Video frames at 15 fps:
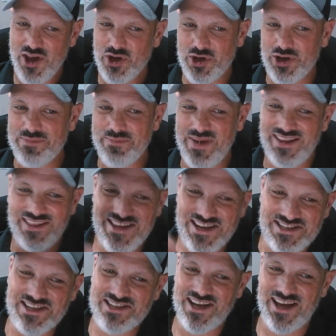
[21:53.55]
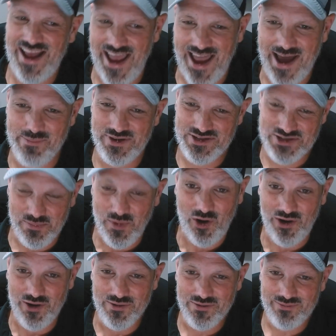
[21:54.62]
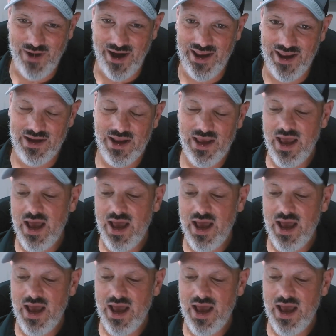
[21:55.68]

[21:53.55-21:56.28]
could mean this is going to happen tomorrow, right?